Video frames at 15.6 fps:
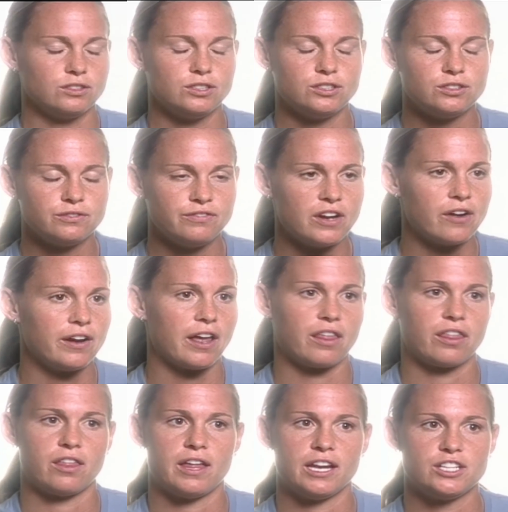She's very
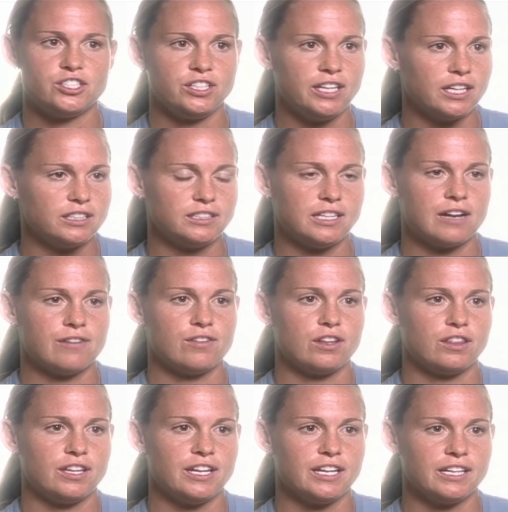athletic, she gets to
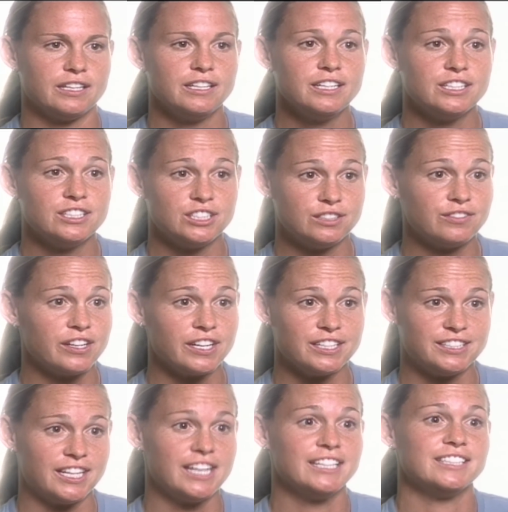everything, and she's very
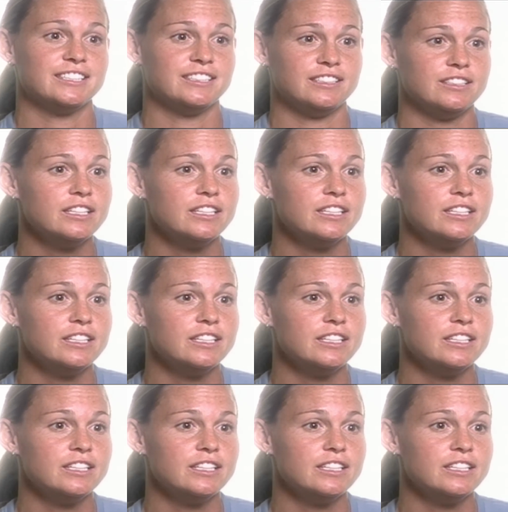intense, and